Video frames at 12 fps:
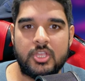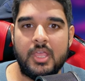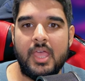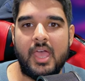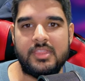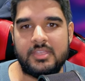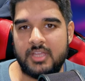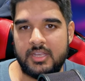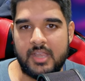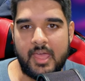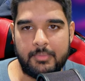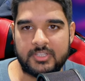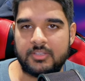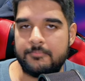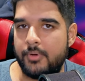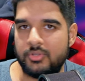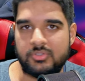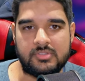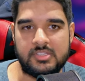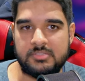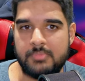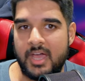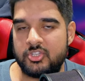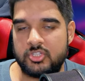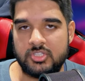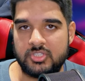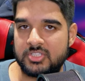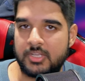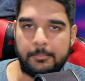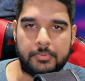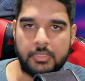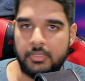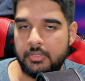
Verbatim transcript: and the dynamics of both of these matches is completely